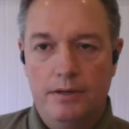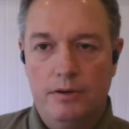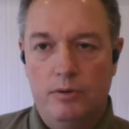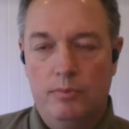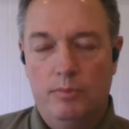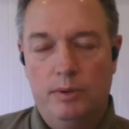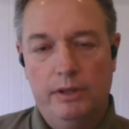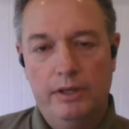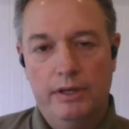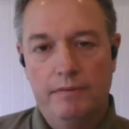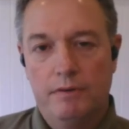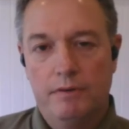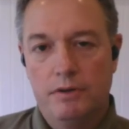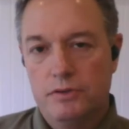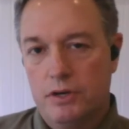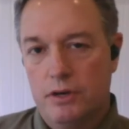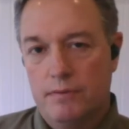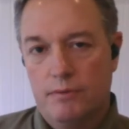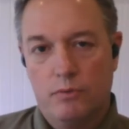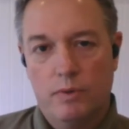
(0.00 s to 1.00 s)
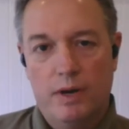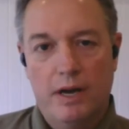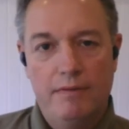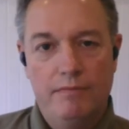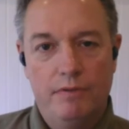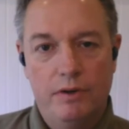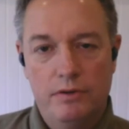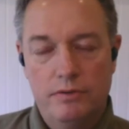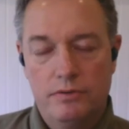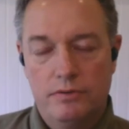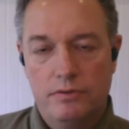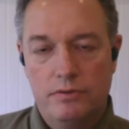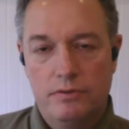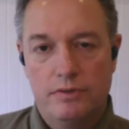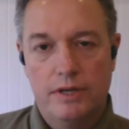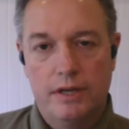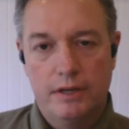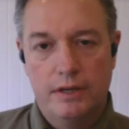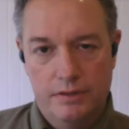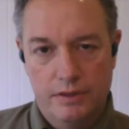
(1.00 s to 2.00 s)
I don't believe those override votes
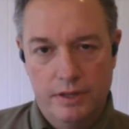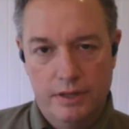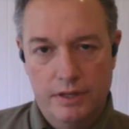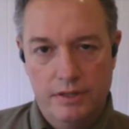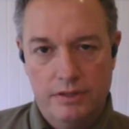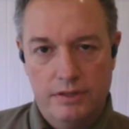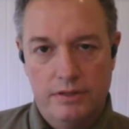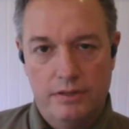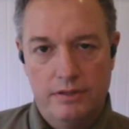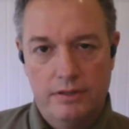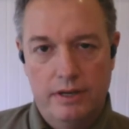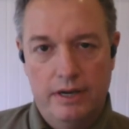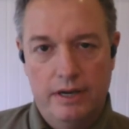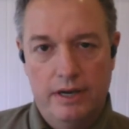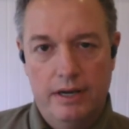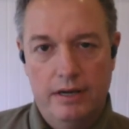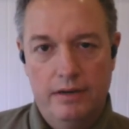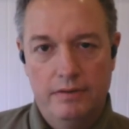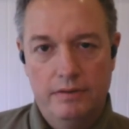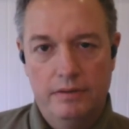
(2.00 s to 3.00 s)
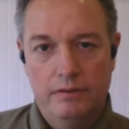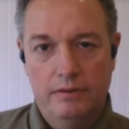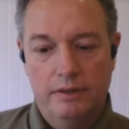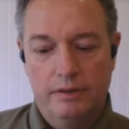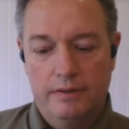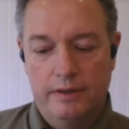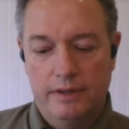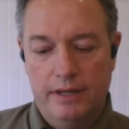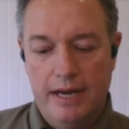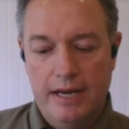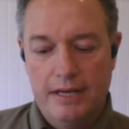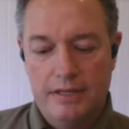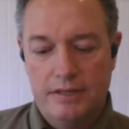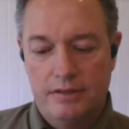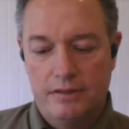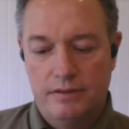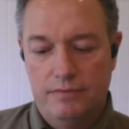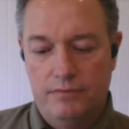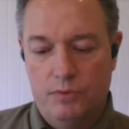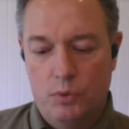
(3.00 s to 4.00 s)
exist. You look at the
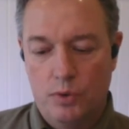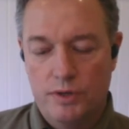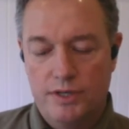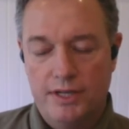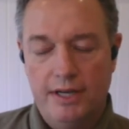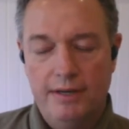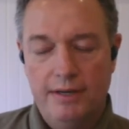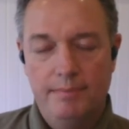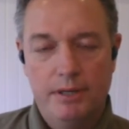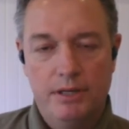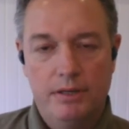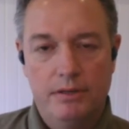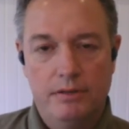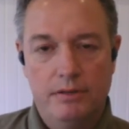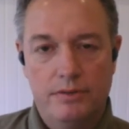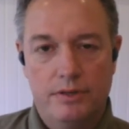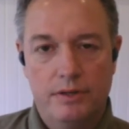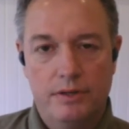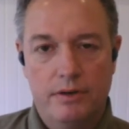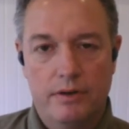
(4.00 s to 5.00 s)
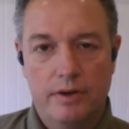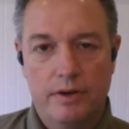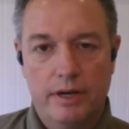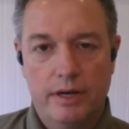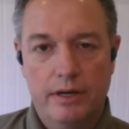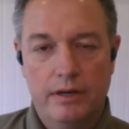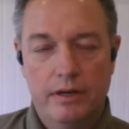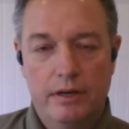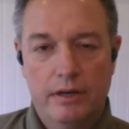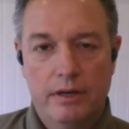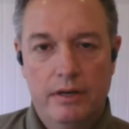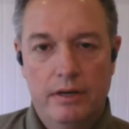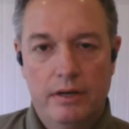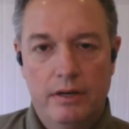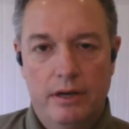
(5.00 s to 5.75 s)
last 14 bills during